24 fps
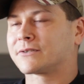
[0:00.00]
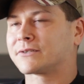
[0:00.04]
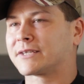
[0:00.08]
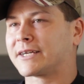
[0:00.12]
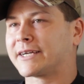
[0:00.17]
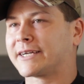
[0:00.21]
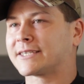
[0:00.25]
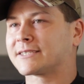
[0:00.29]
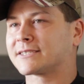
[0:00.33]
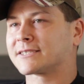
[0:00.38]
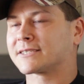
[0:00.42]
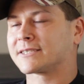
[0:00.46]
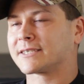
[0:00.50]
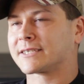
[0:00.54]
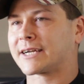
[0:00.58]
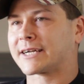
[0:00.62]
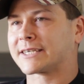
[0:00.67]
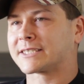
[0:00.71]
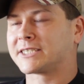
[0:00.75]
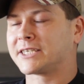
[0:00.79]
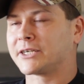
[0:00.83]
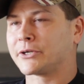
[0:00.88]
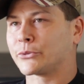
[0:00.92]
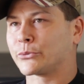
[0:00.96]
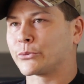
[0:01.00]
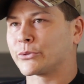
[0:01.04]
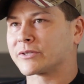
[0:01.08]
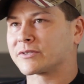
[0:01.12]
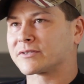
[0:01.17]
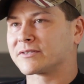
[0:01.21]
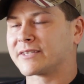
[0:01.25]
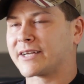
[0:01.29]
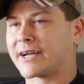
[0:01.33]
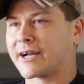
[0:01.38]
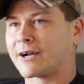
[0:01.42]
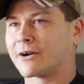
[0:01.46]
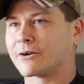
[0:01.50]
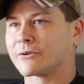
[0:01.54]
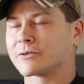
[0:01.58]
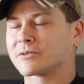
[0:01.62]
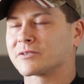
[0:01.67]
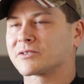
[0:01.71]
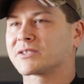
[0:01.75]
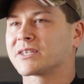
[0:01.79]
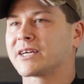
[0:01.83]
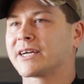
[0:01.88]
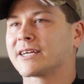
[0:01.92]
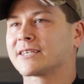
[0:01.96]
things that I deal with now
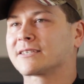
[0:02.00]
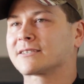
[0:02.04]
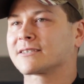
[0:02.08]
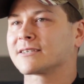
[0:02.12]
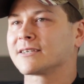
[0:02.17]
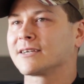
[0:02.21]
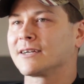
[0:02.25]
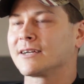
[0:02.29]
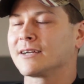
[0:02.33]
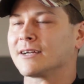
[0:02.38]
is that